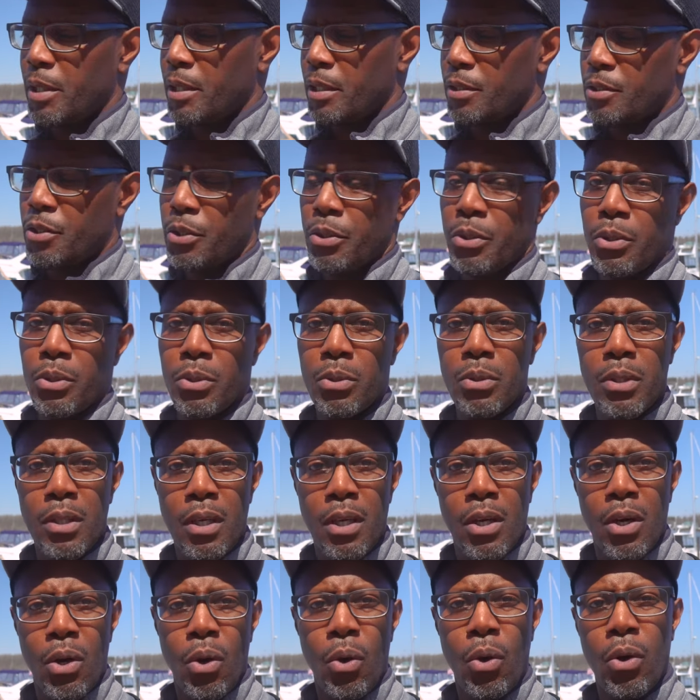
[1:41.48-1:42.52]
Mini two
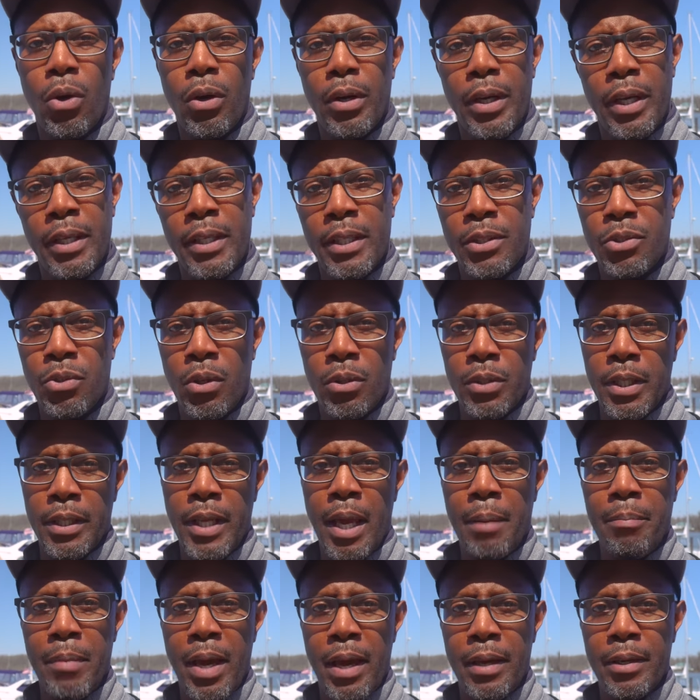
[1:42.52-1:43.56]
or any drone in
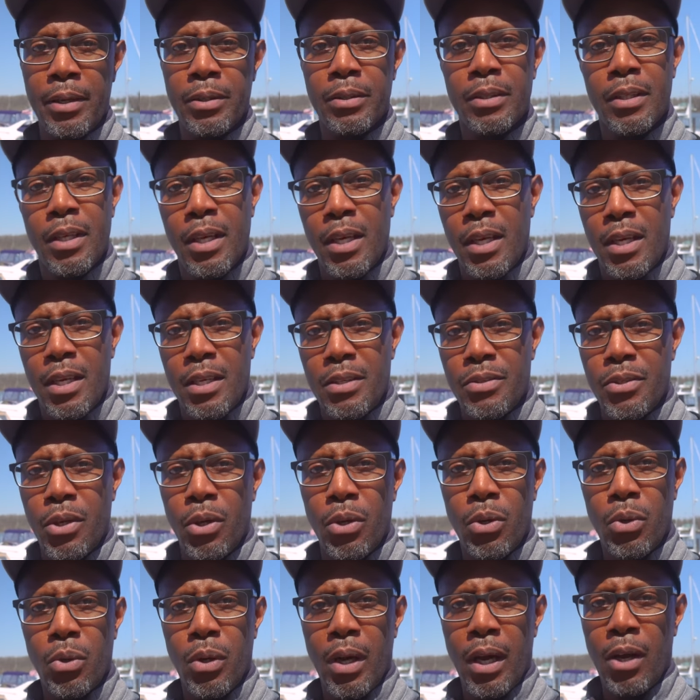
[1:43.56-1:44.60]
that matter.
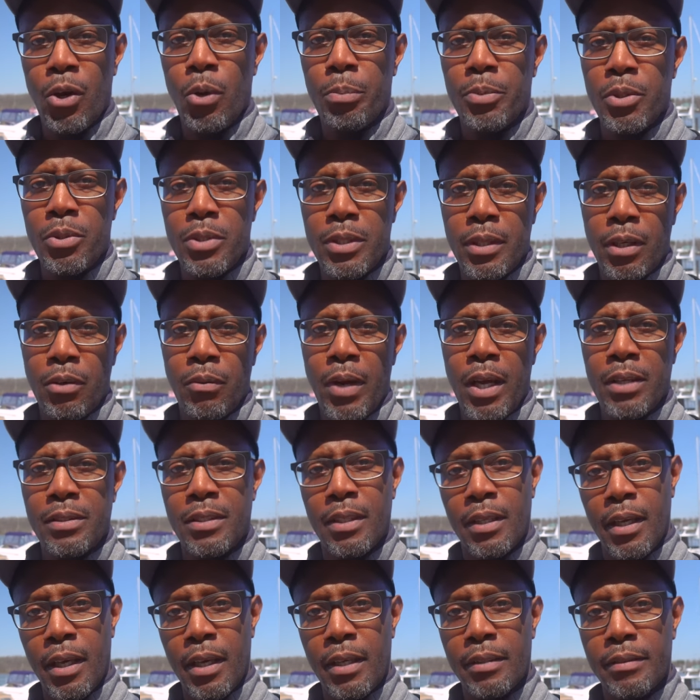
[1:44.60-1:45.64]
So I hope you stick around
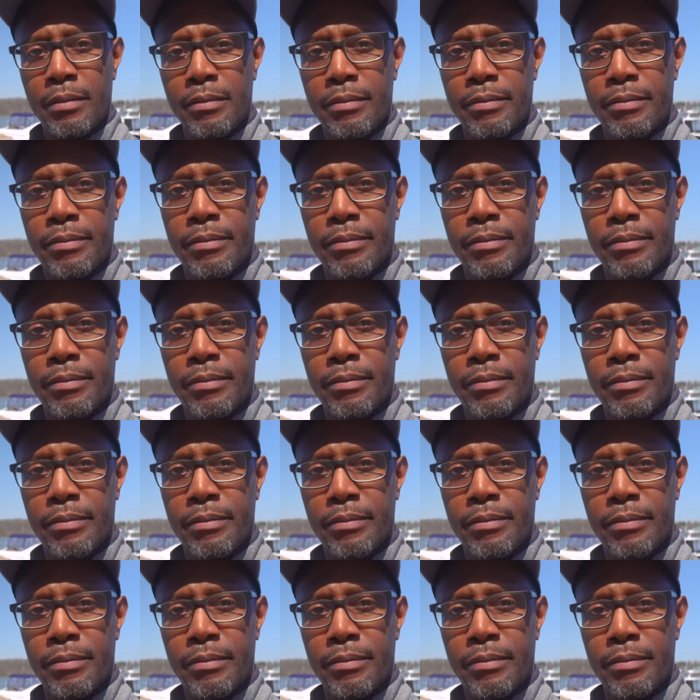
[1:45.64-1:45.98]
to the end.